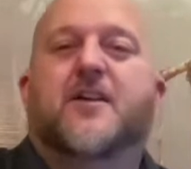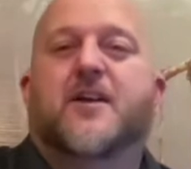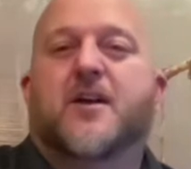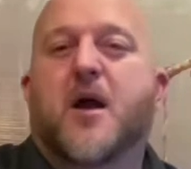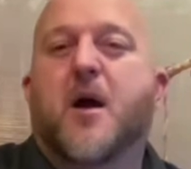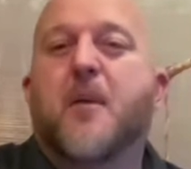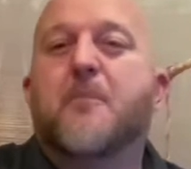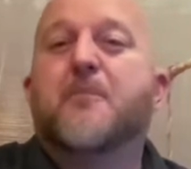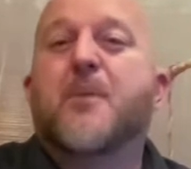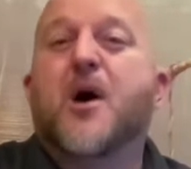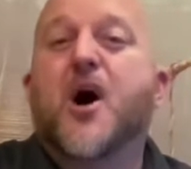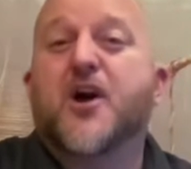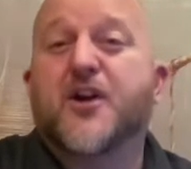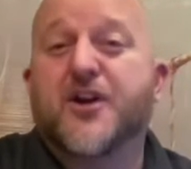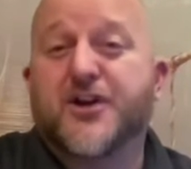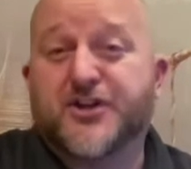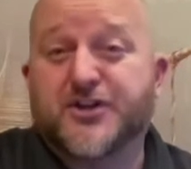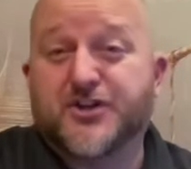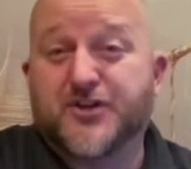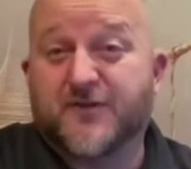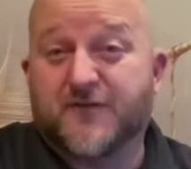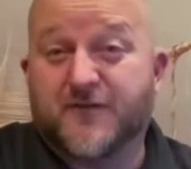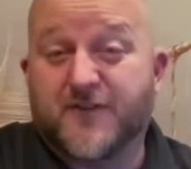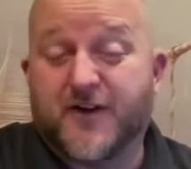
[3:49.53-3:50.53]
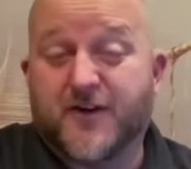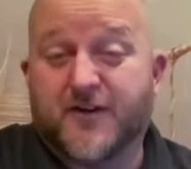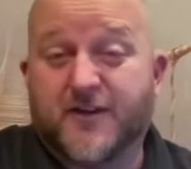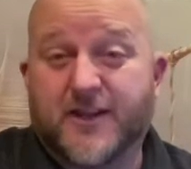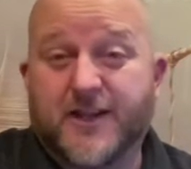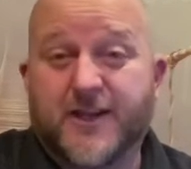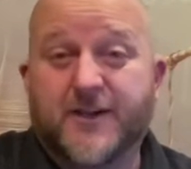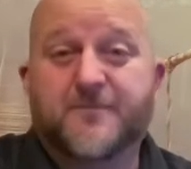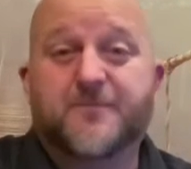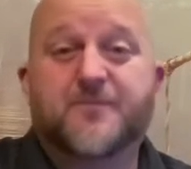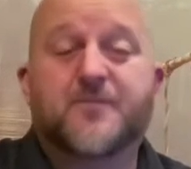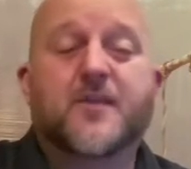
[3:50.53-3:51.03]
punish
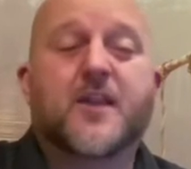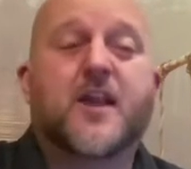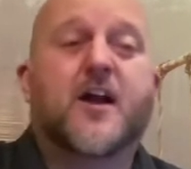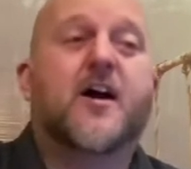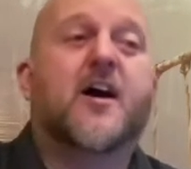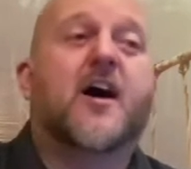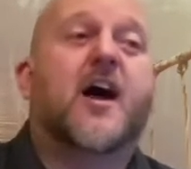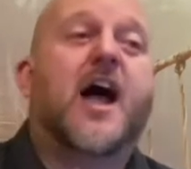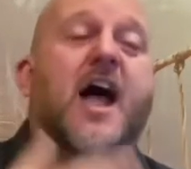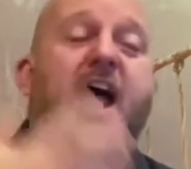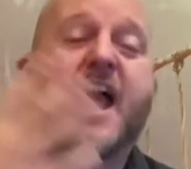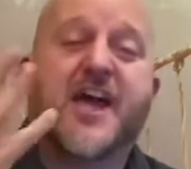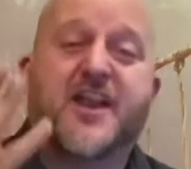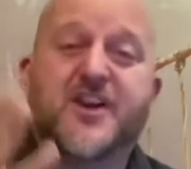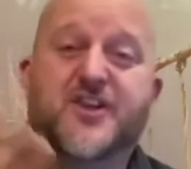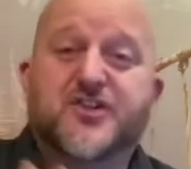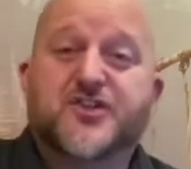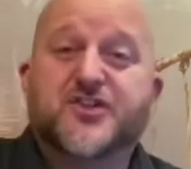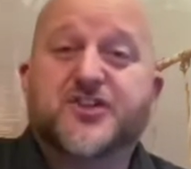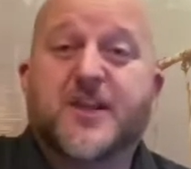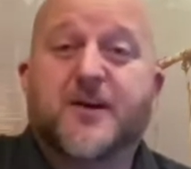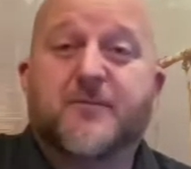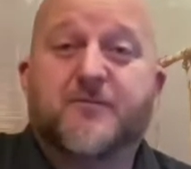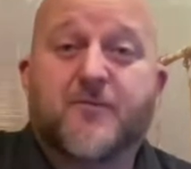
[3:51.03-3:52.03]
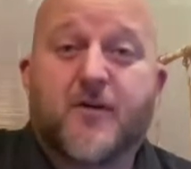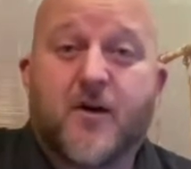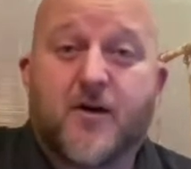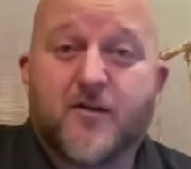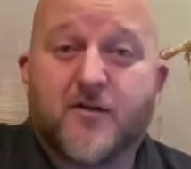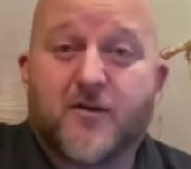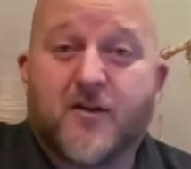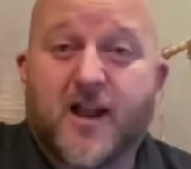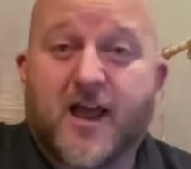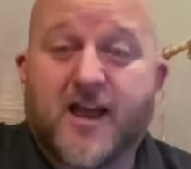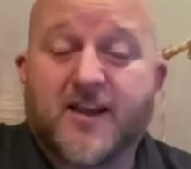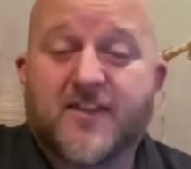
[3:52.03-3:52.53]
severely. I had a
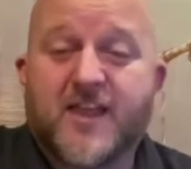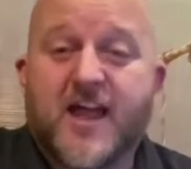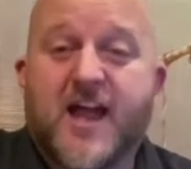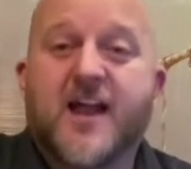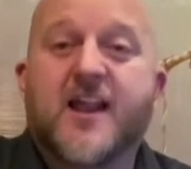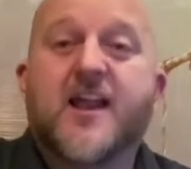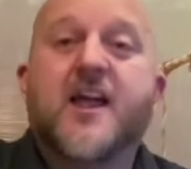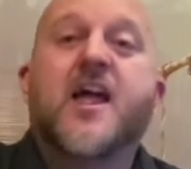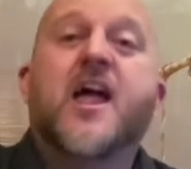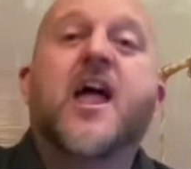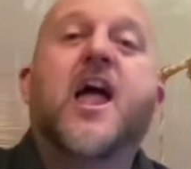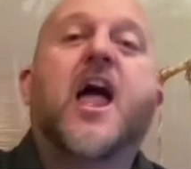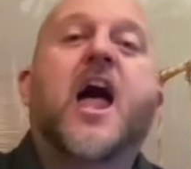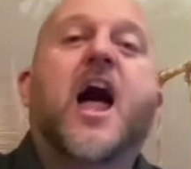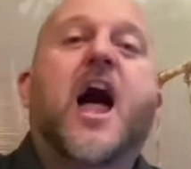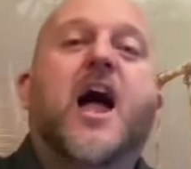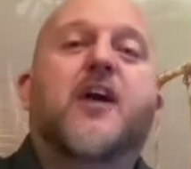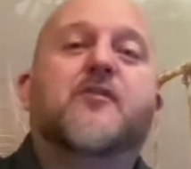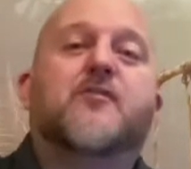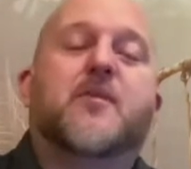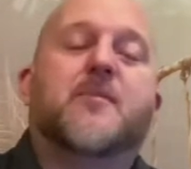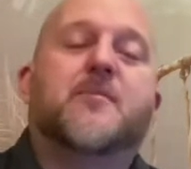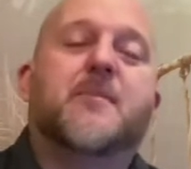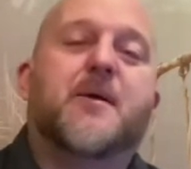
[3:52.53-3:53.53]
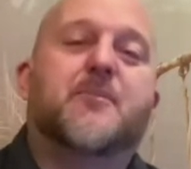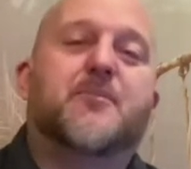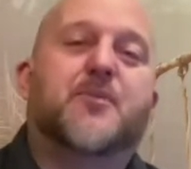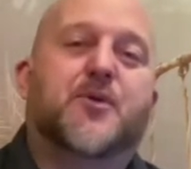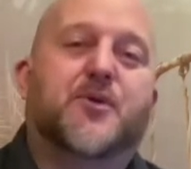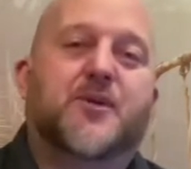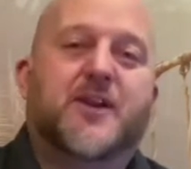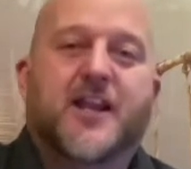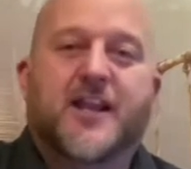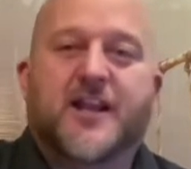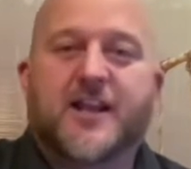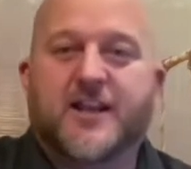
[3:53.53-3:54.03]
stepfather like that. I remember
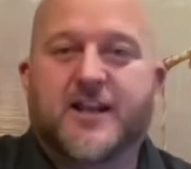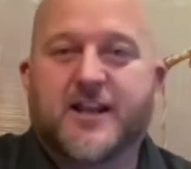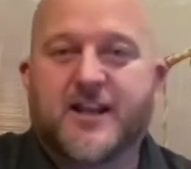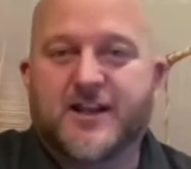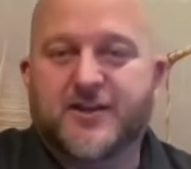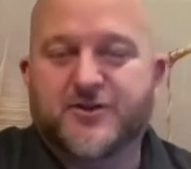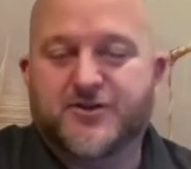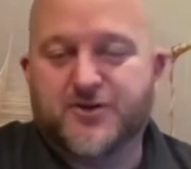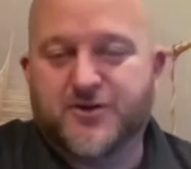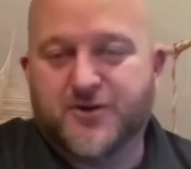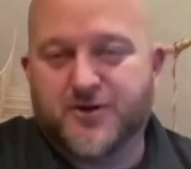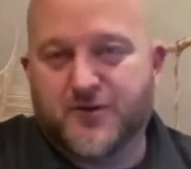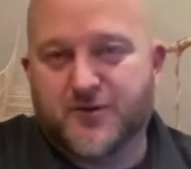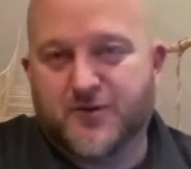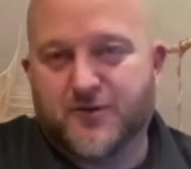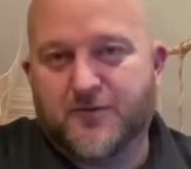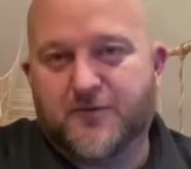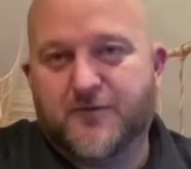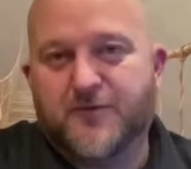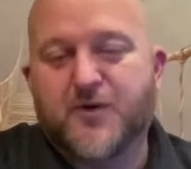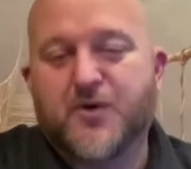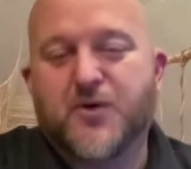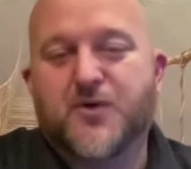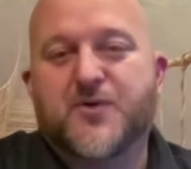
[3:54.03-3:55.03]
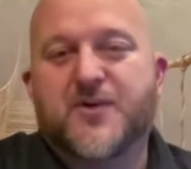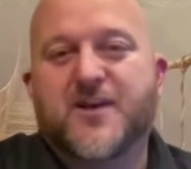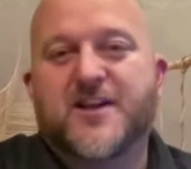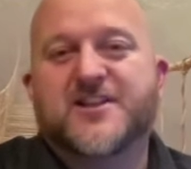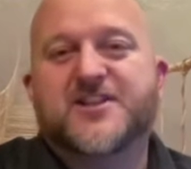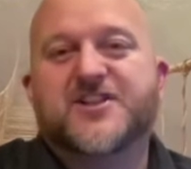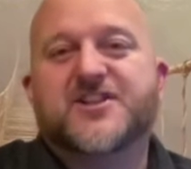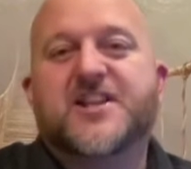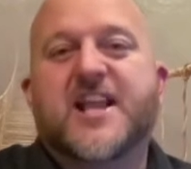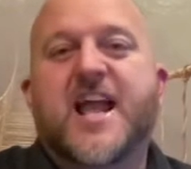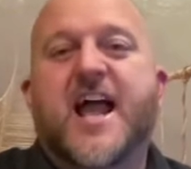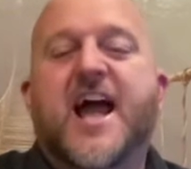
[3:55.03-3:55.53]
getting into food and
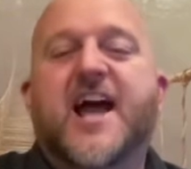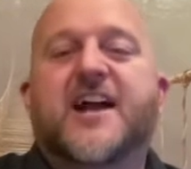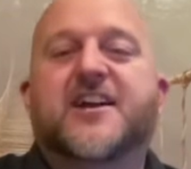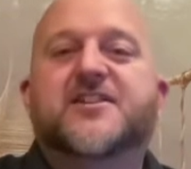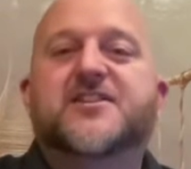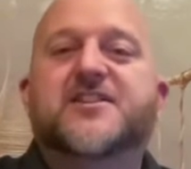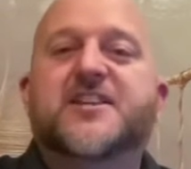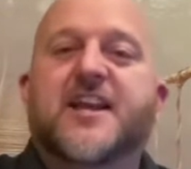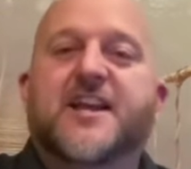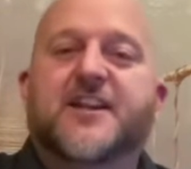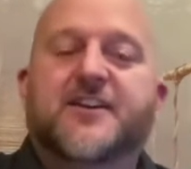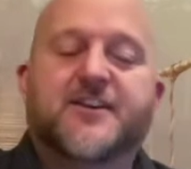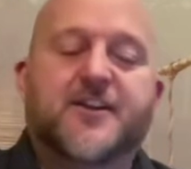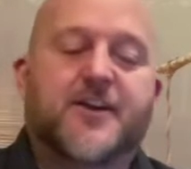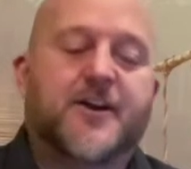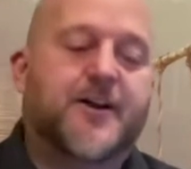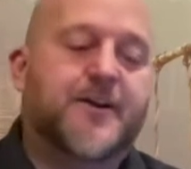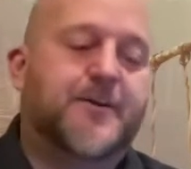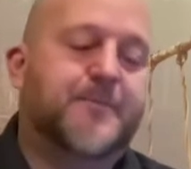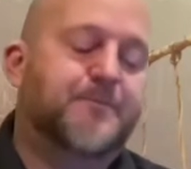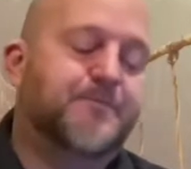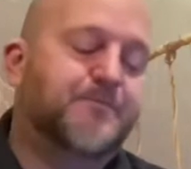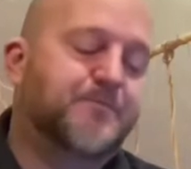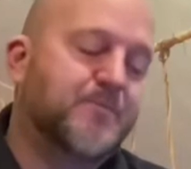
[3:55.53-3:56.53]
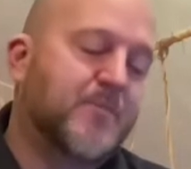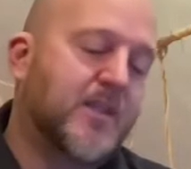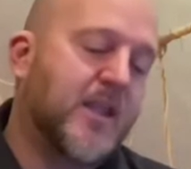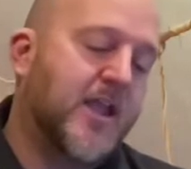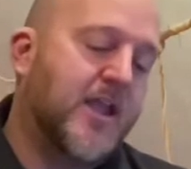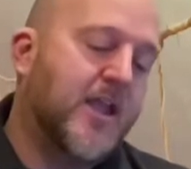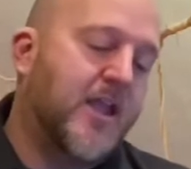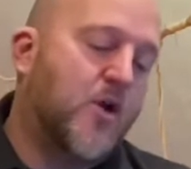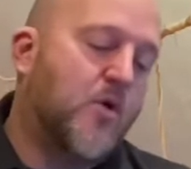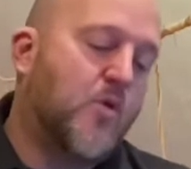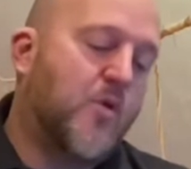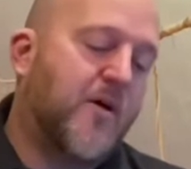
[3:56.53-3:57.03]
snacks, and
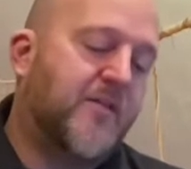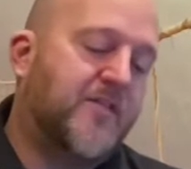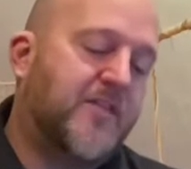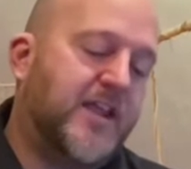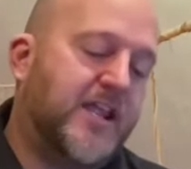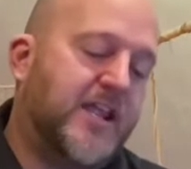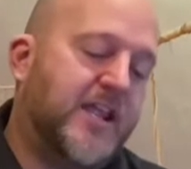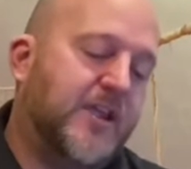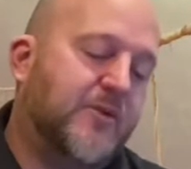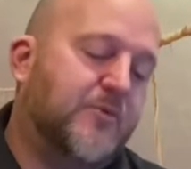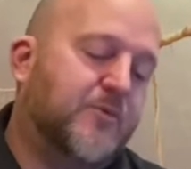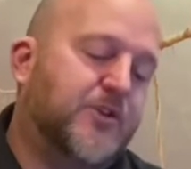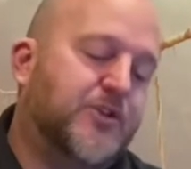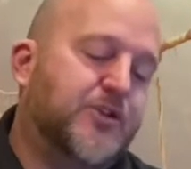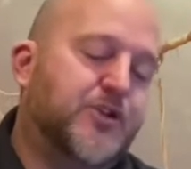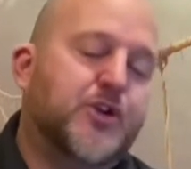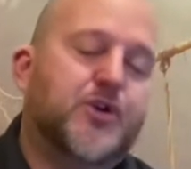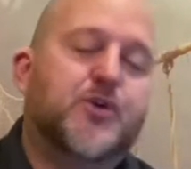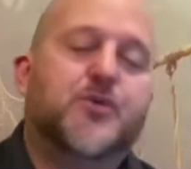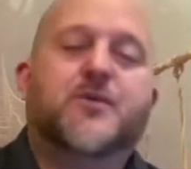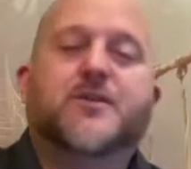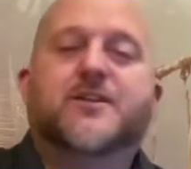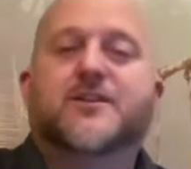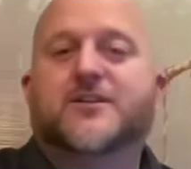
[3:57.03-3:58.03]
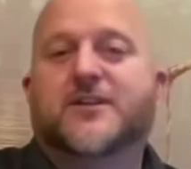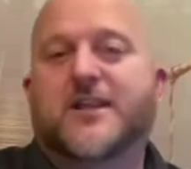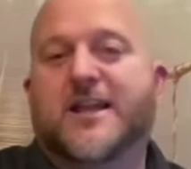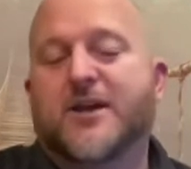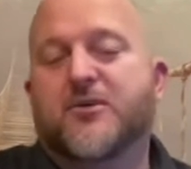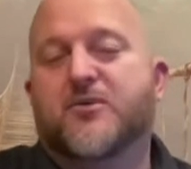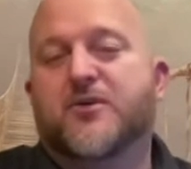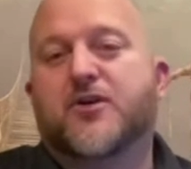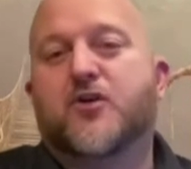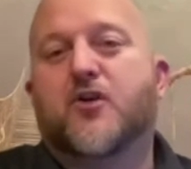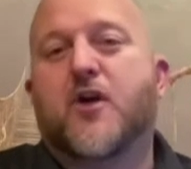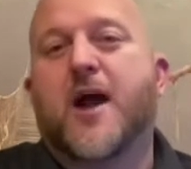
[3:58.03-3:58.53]
one thing he would do is he
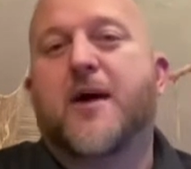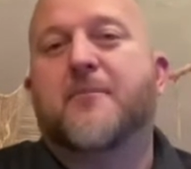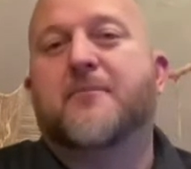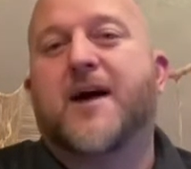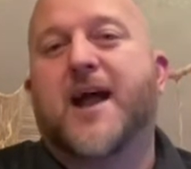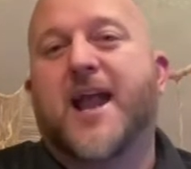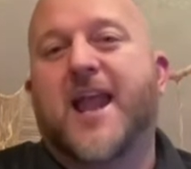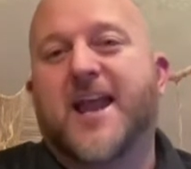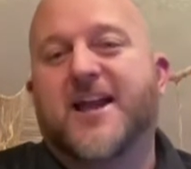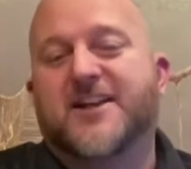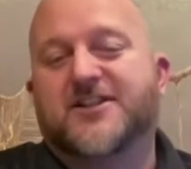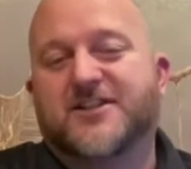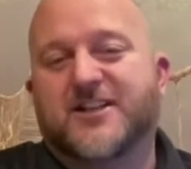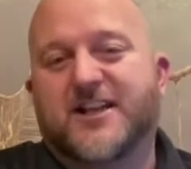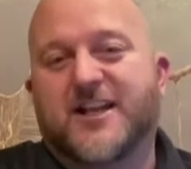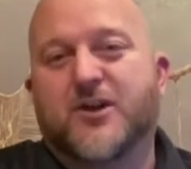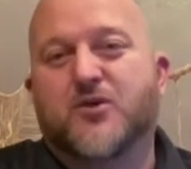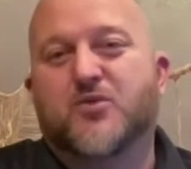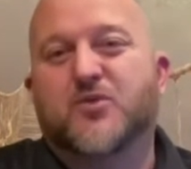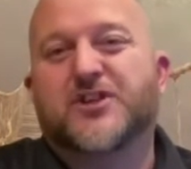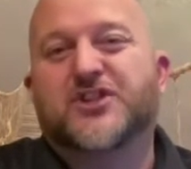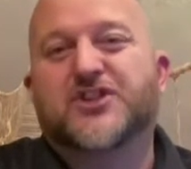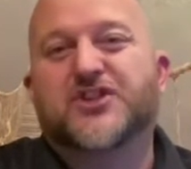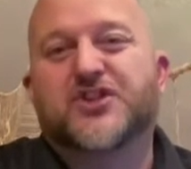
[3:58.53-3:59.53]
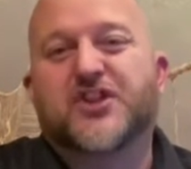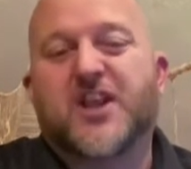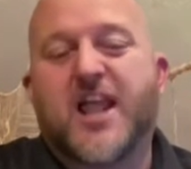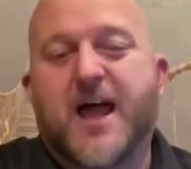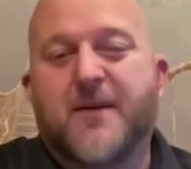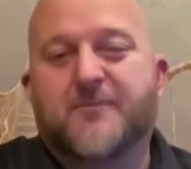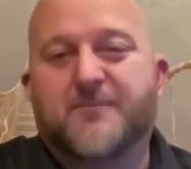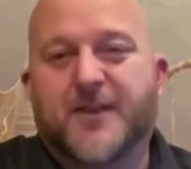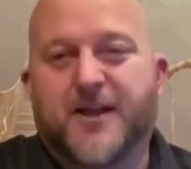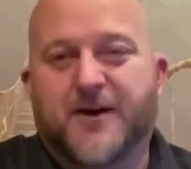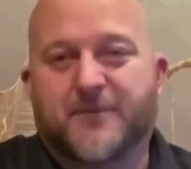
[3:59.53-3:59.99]
would grab my hands and he would slap them.